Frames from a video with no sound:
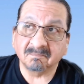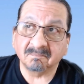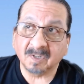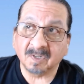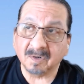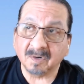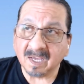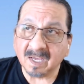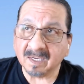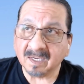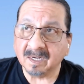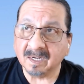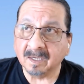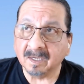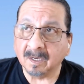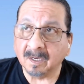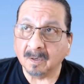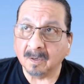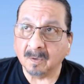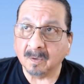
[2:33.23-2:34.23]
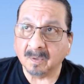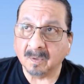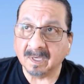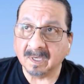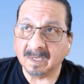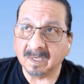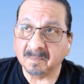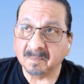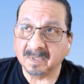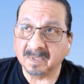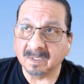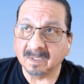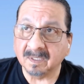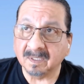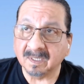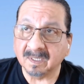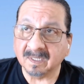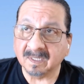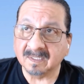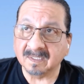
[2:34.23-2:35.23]
You're not going to go and
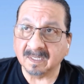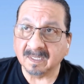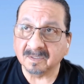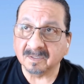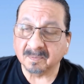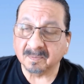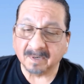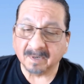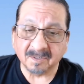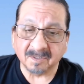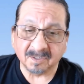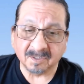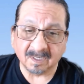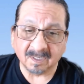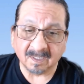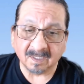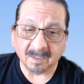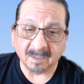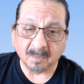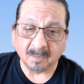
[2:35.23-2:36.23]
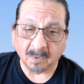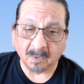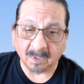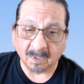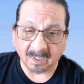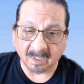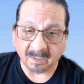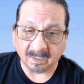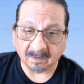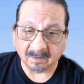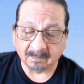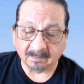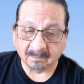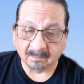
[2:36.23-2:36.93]
build an Excel spreadsheet in Word.